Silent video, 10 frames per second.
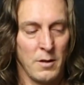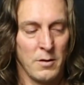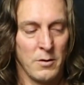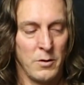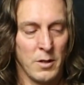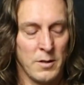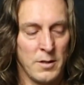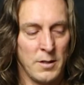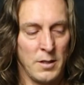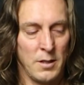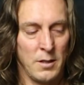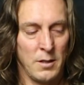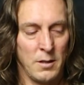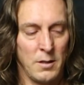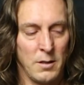So you could
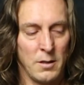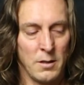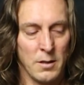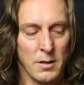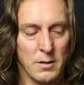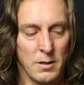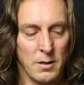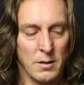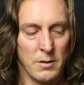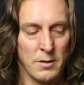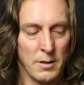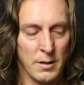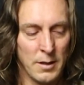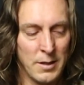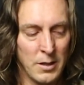see, I guess there's like a
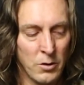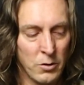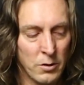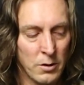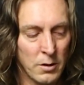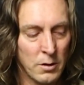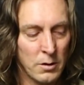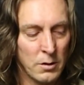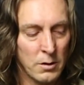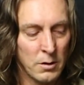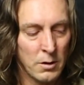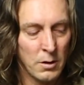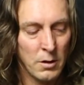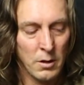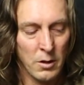D chord.
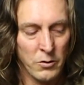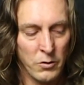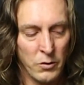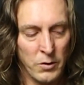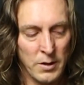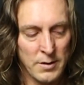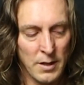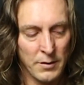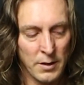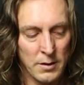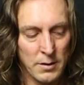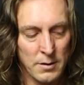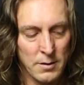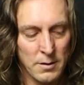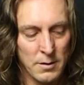You also do D7 like this.